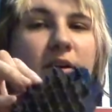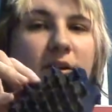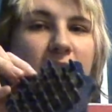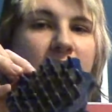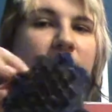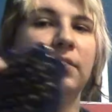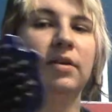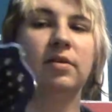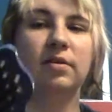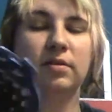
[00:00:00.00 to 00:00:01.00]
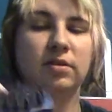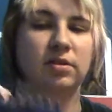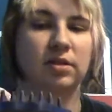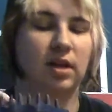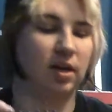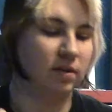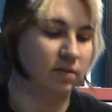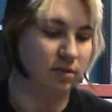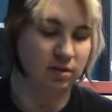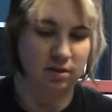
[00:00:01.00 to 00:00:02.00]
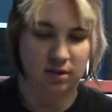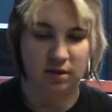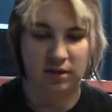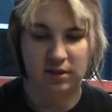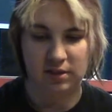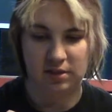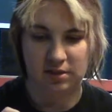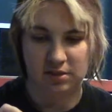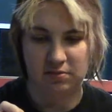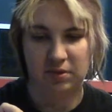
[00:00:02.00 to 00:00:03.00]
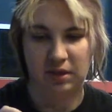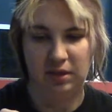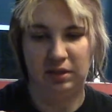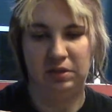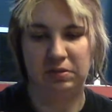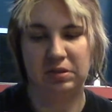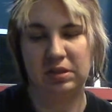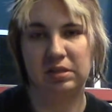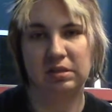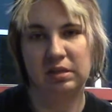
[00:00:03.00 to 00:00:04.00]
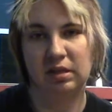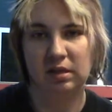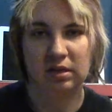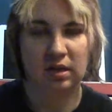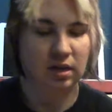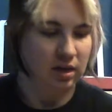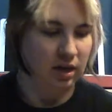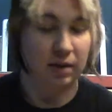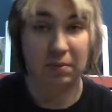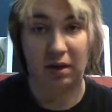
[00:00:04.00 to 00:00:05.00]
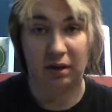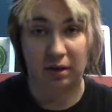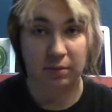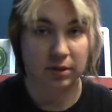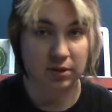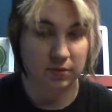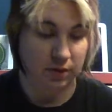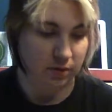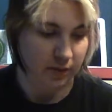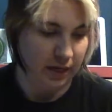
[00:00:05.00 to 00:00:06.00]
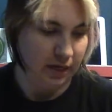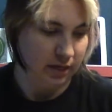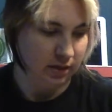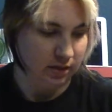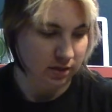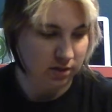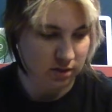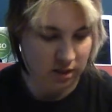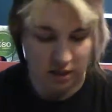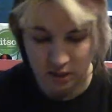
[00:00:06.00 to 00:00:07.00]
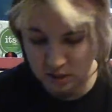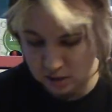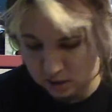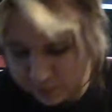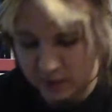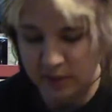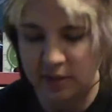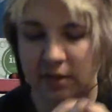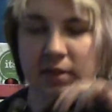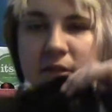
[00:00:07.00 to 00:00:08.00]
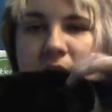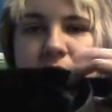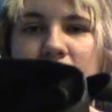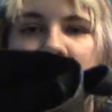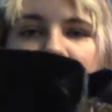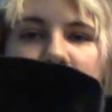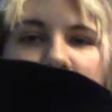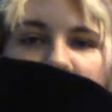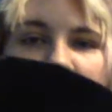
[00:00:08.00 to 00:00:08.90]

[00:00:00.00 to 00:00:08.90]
curry, which is kind of with all the curries, it's really useless. I'm probably going to put this one away in the thing. Get a load of